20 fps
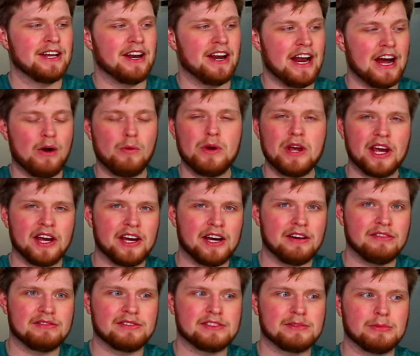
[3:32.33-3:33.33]
Now we
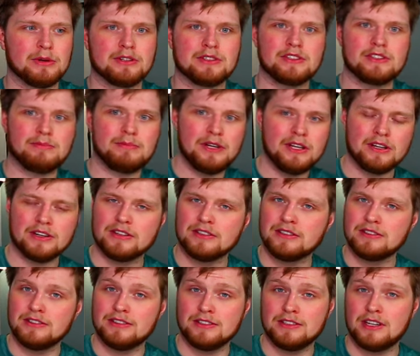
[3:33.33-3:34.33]
have smart
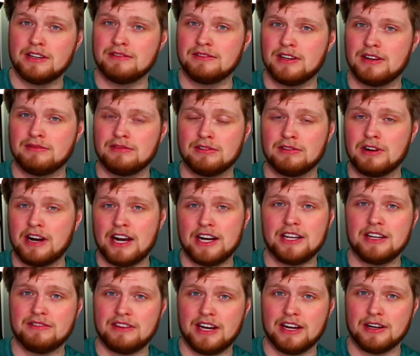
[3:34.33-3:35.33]
speakers. You still have a
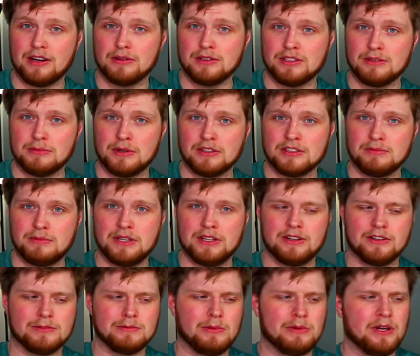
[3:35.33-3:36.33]
variety of Echo smart
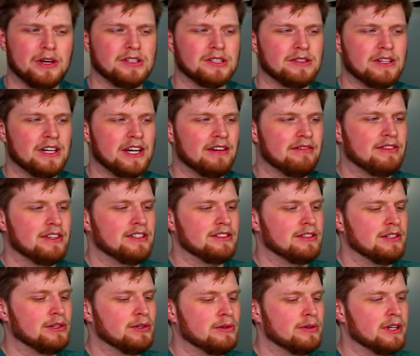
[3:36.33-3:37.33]
speakers, but we also have these
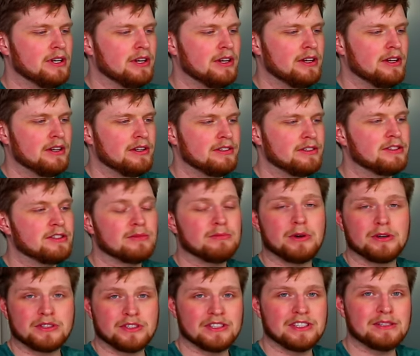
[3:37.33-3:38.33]
new
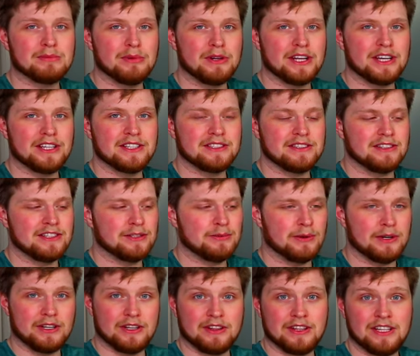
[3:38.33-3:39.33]
smart displays, this
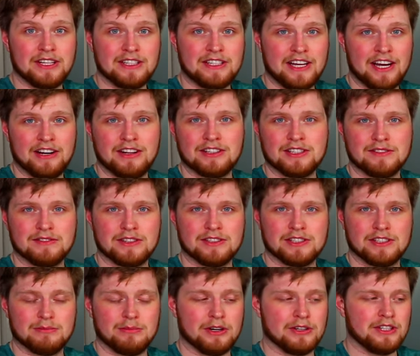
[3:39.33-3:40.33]
one in the ten inch
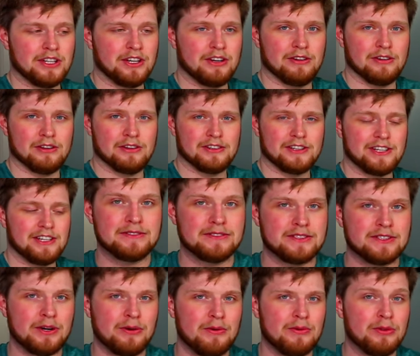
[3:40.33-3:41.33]
version particularly.
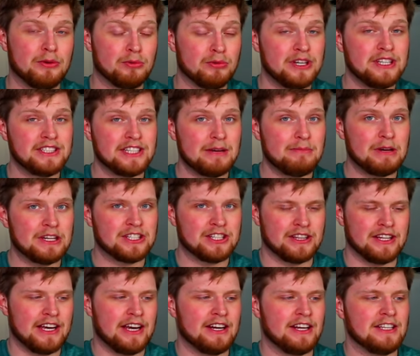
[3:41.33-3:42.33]
So the reason I mention
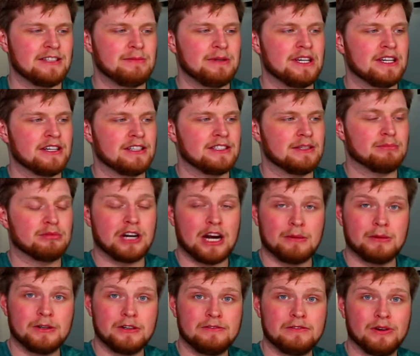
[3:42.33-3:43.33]
that is because the
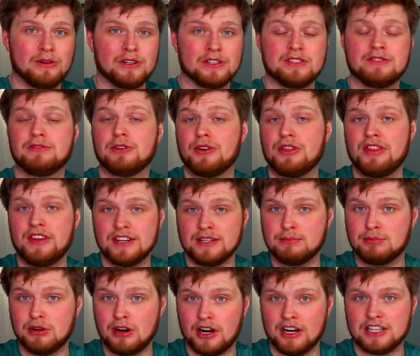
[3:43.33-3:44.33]
primary focus for this
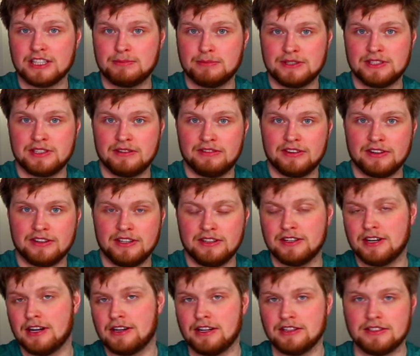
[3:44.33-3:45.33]
product specifically,
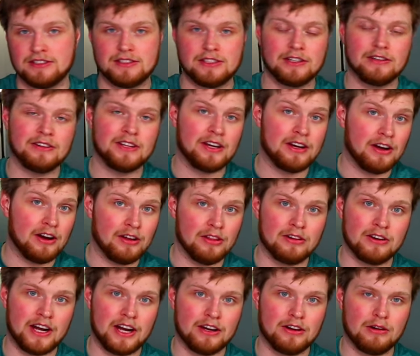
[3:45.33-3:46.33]
not necessarily
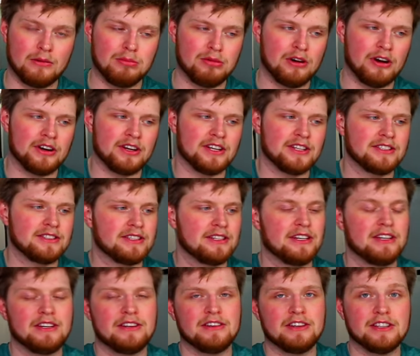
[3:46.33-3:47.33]
other Echo products,
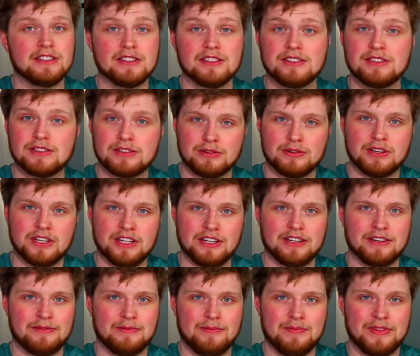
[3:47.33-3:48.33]
is the screen
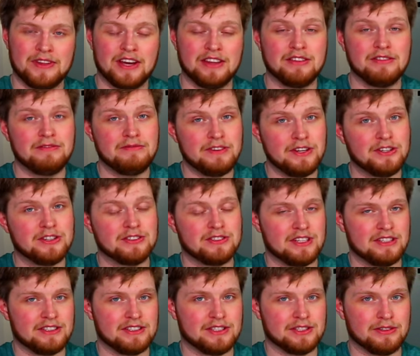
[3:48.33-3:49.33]
and the features
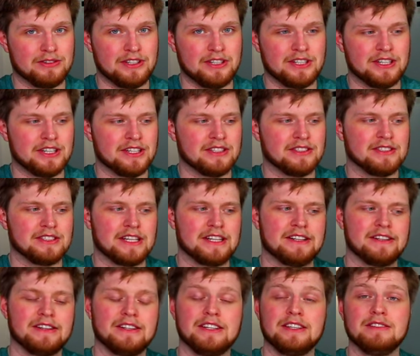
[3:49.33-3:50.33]
that the screen does
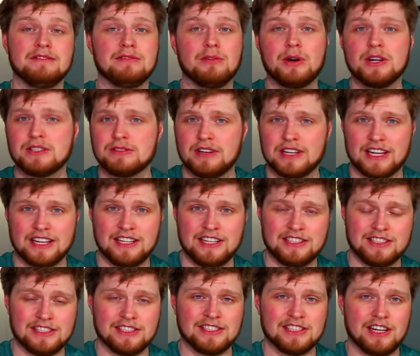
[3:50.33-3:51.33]
and the voice
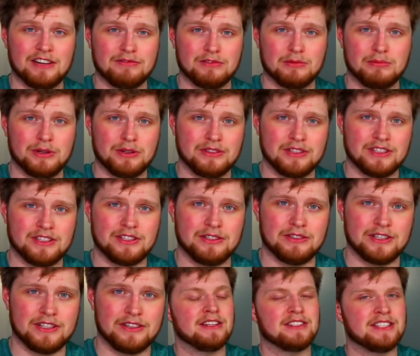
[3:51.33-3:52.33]
recognition software built into
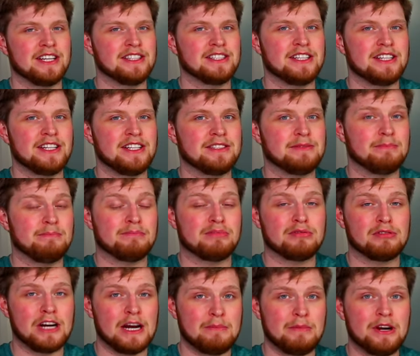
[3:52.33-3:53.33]
it. Since it is
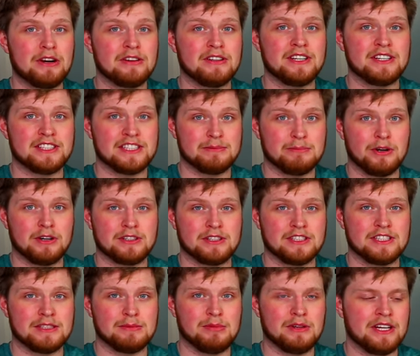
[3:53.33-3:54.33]
primarily a smart
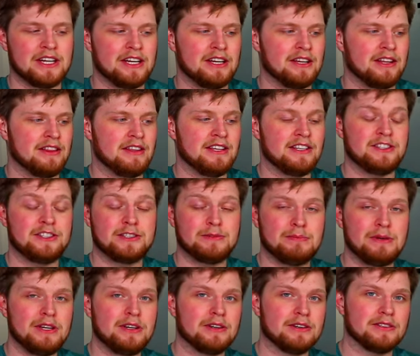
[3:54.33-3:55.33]
display, the
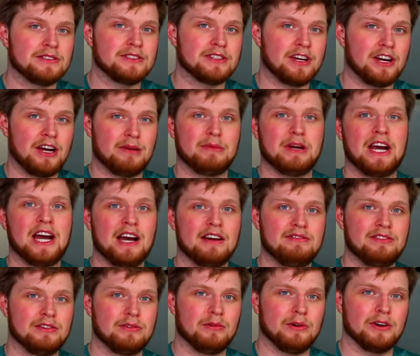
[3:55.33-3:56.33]
speakers come
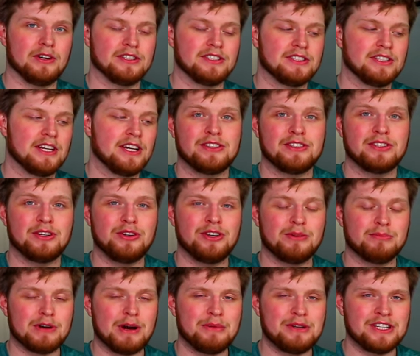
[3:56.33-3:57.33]
afterwards. So you
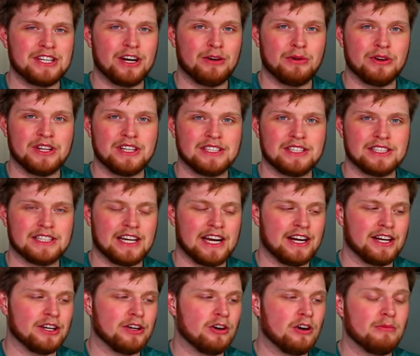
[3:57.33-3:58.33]
can probably tell where this is
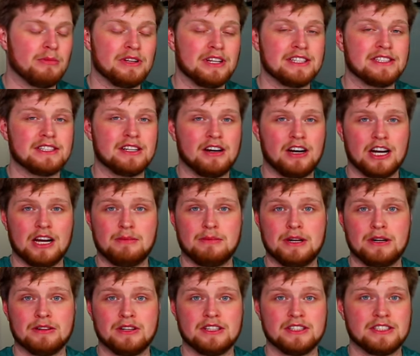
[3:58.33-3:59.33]
kind of going, but let's talk
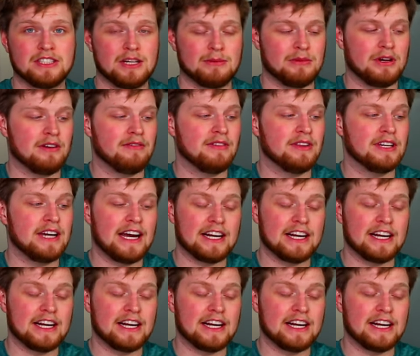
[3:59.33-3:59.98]
about some of the